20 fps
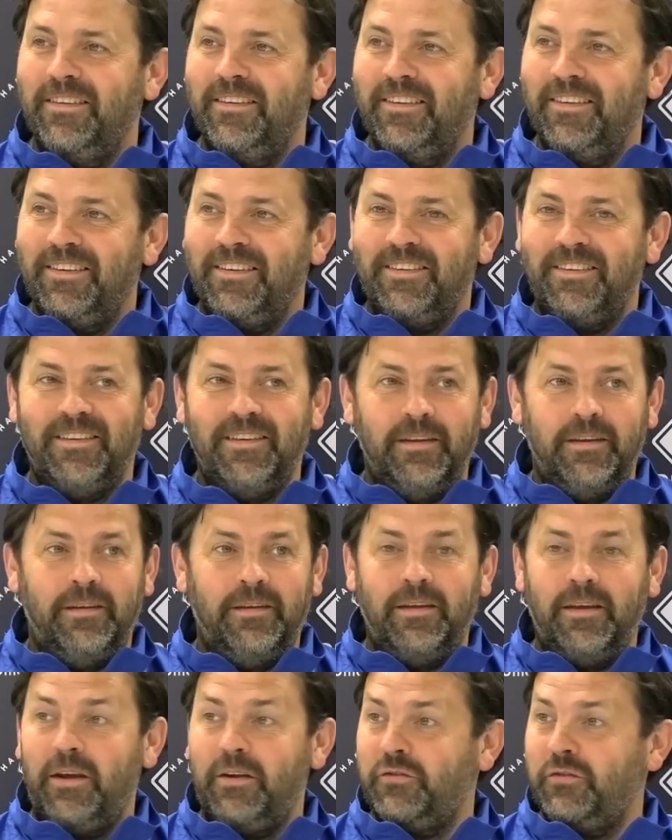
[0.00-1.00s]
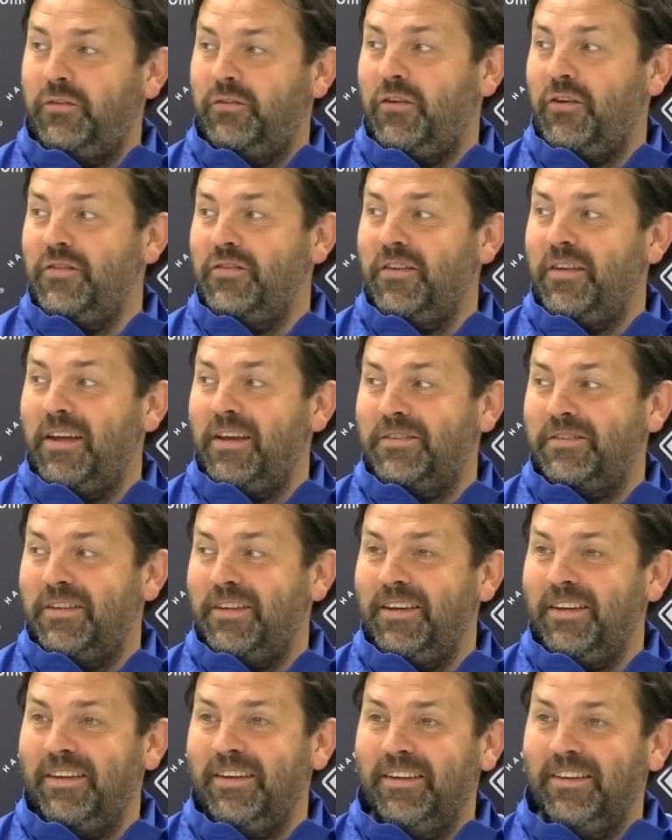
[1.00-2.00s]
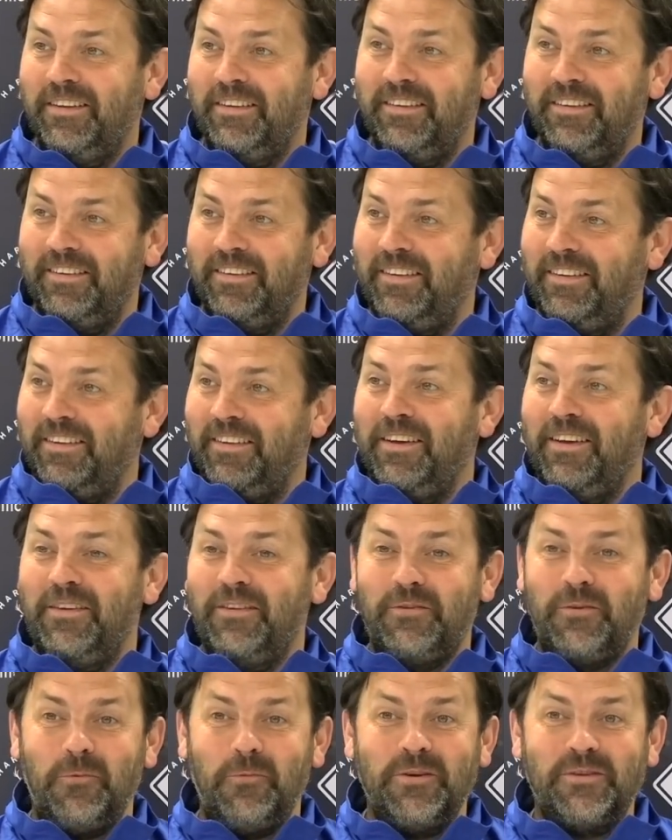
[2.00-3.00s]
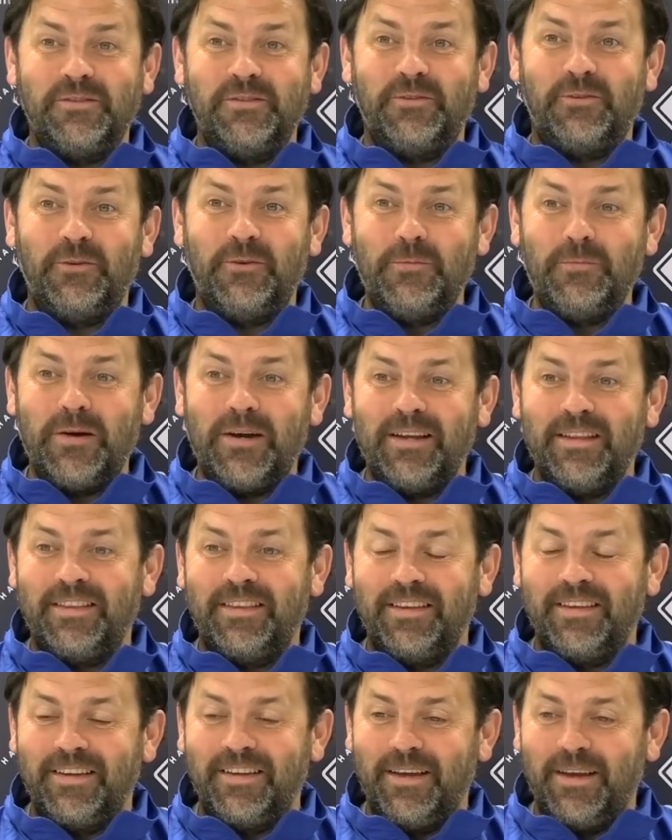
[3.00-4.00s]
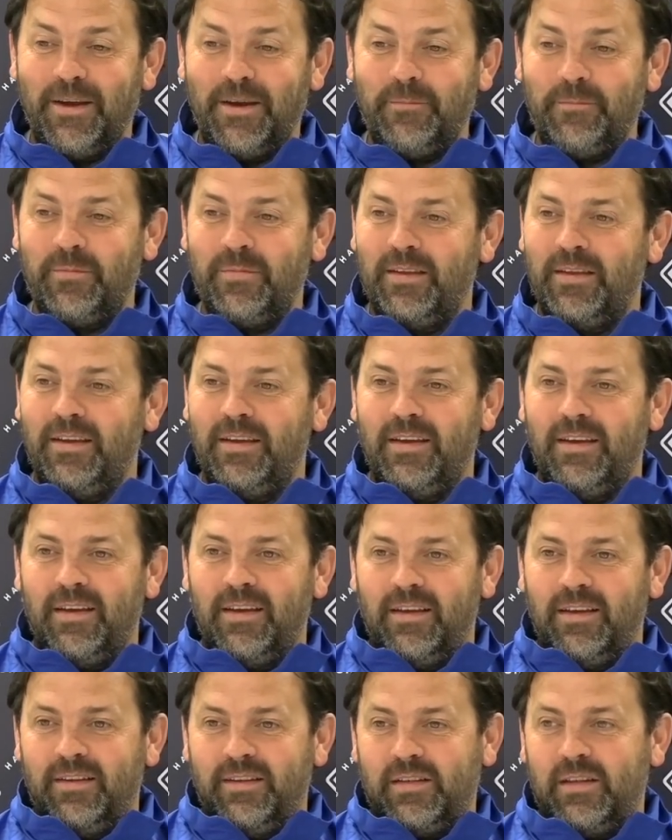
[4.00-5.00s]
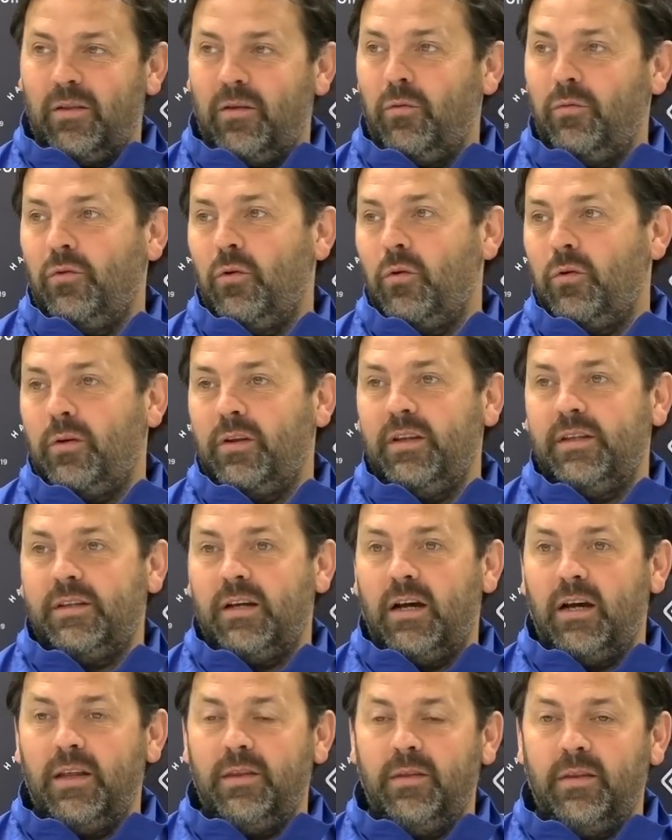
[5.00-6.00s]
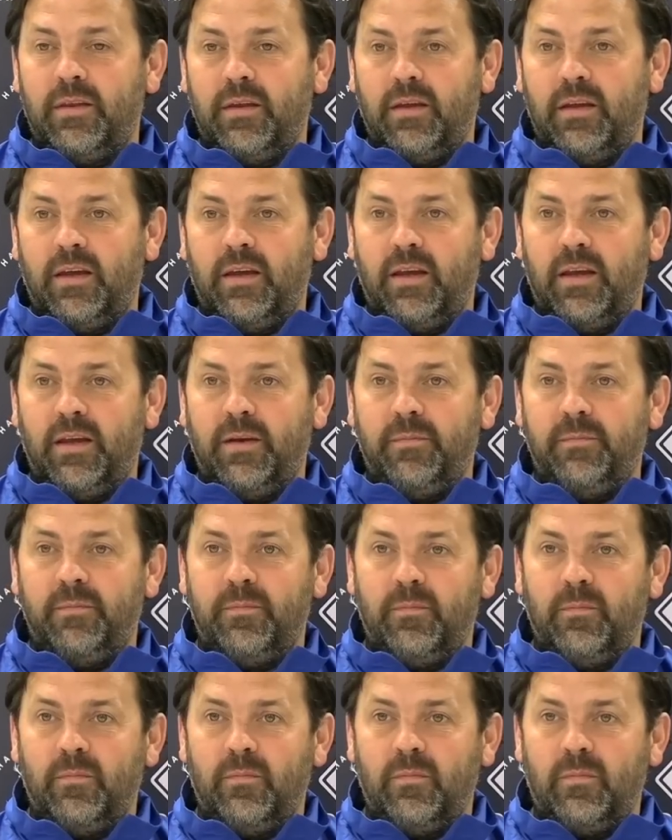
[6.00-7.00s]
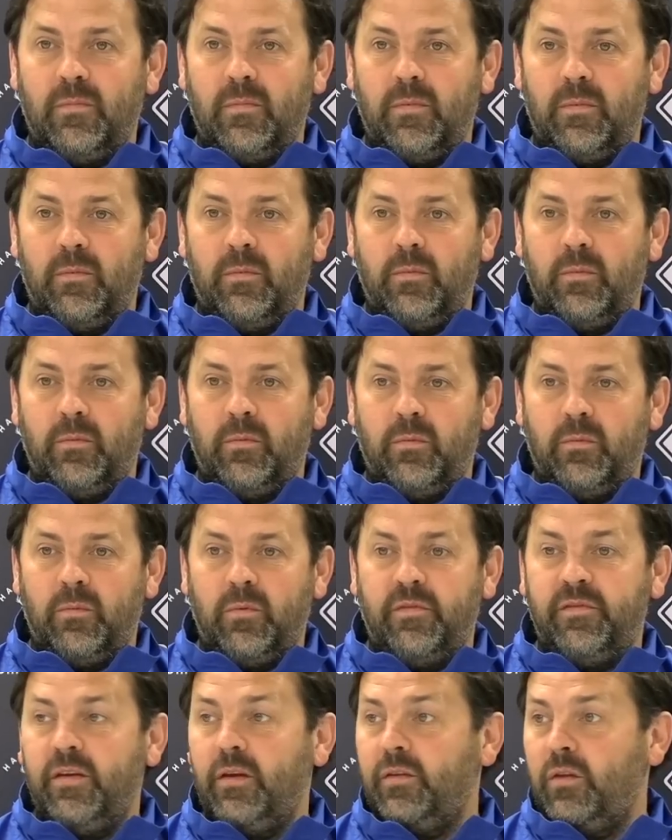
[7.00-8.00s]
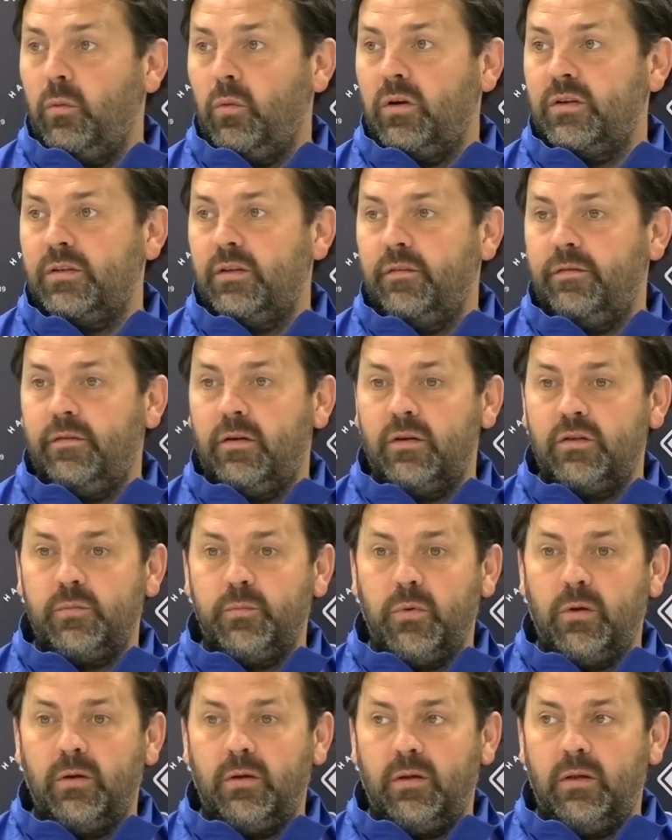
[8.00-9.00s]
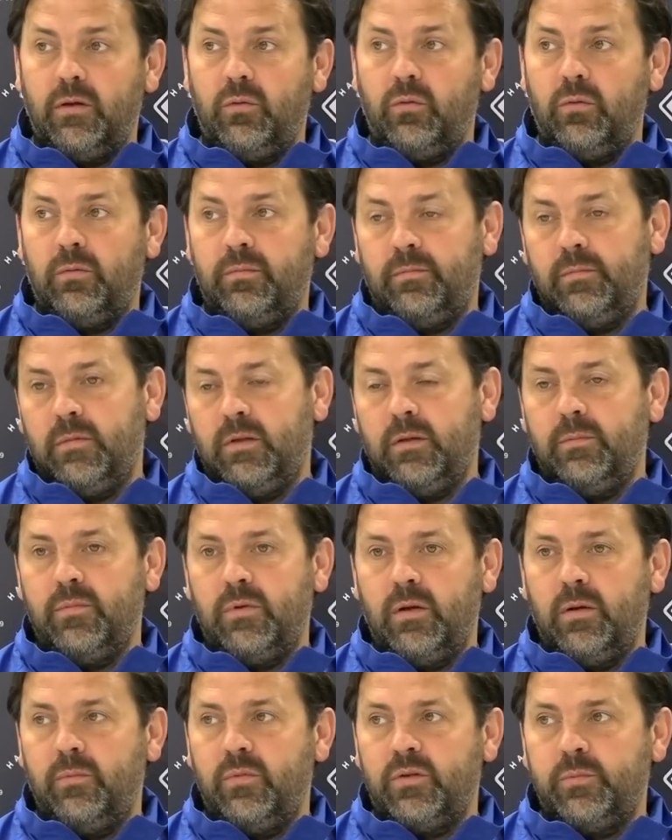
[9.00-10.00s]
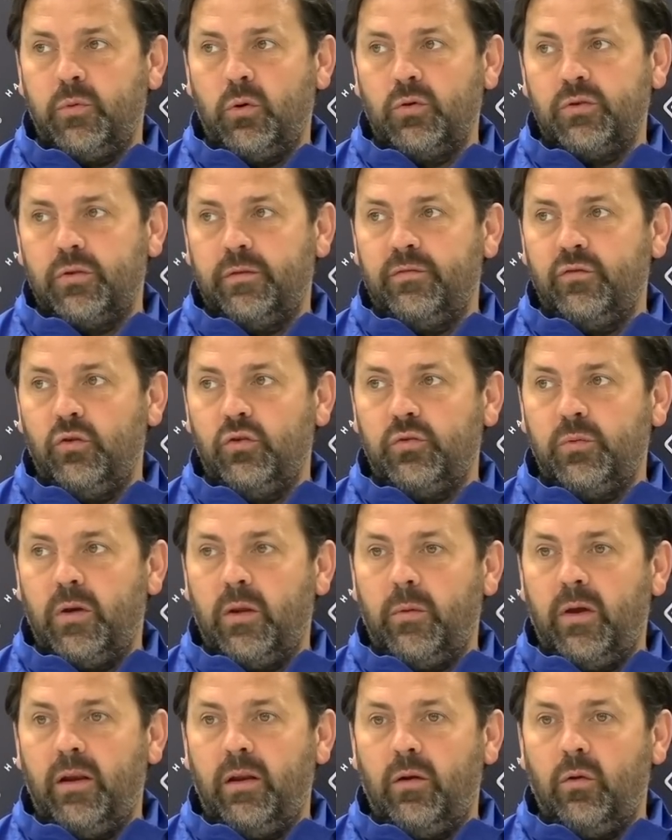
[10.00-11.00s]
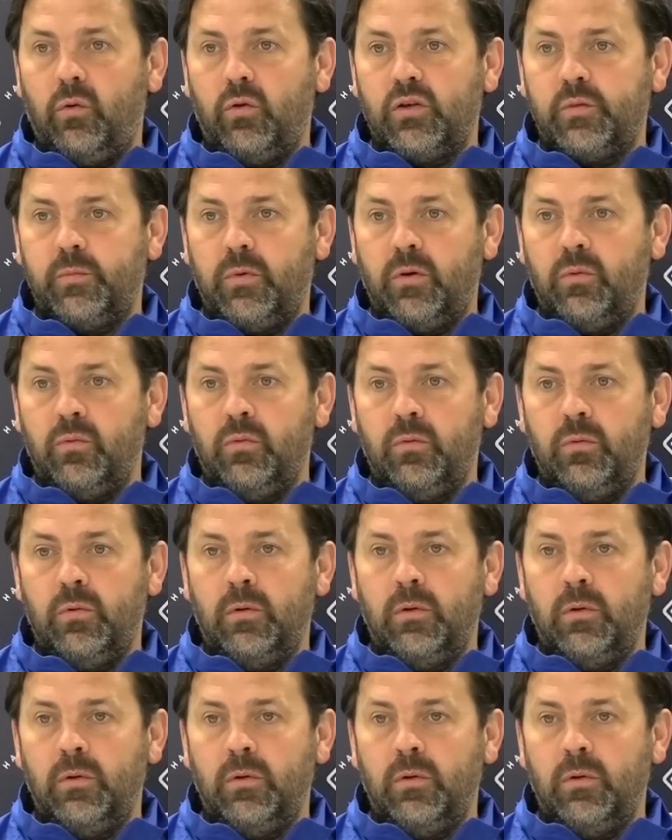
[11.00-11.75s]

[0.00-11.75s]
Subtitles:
Yeah. He actually trained the next day, so it wasn't too bad. It's a little knock in his hand. We feared the worst at first, but you know, it was positive news when he went to the hospital.